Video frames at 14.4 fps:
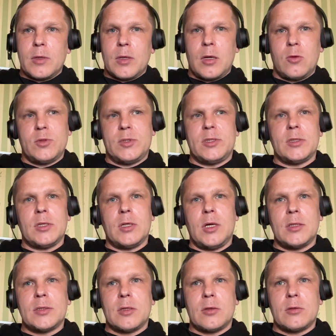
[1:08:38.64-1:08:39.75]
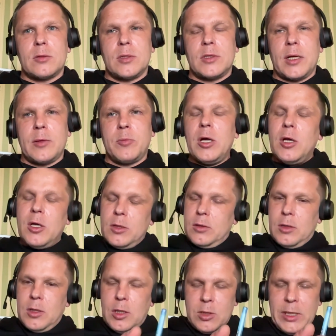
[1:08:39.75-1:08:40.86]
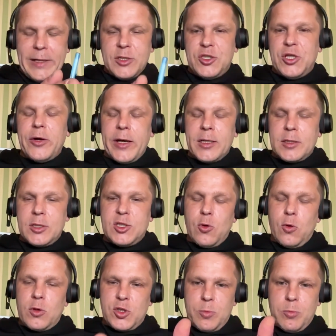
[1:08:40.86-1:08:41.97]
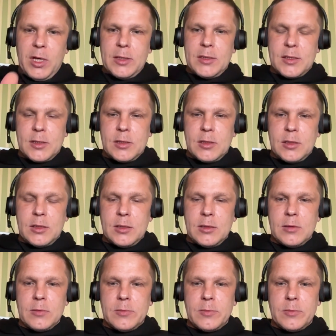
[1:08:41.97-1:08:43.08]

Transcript: how's other type like direct search by the